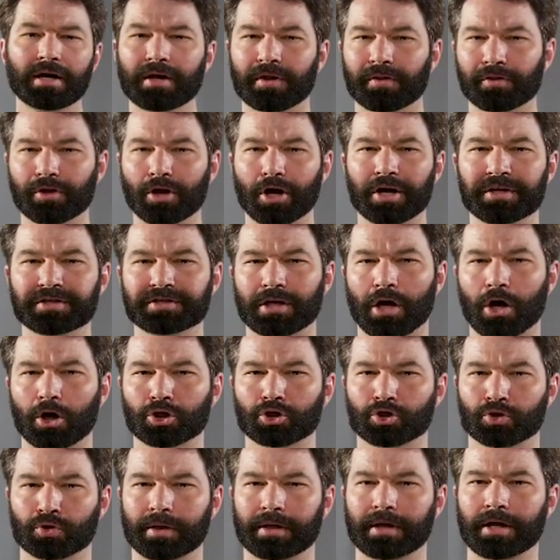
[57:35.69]
Thus, our
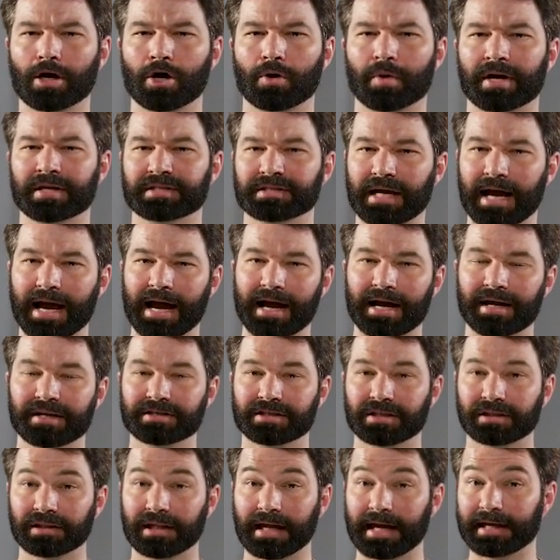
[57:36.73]
trio has had
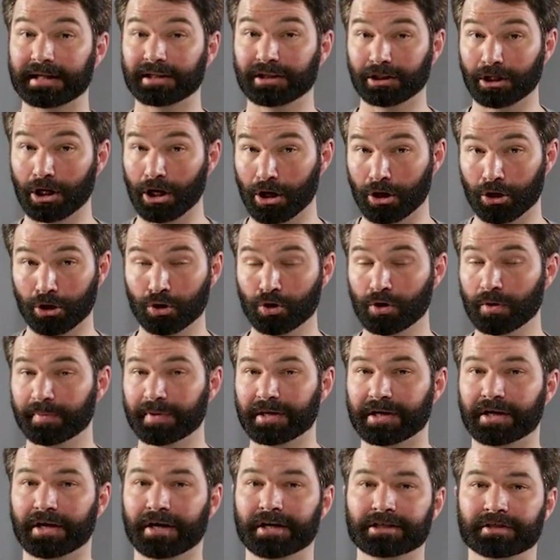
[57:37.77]
to lay low
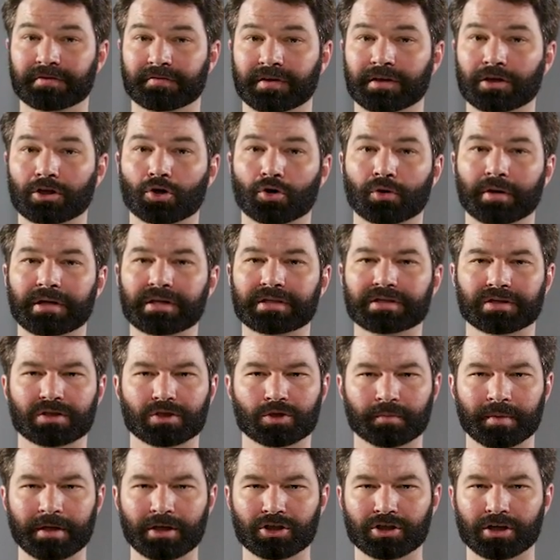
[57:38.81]
because of increased
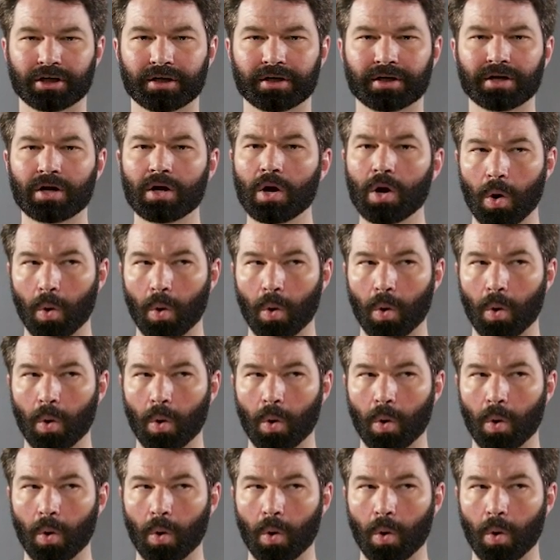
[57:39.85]
suspicion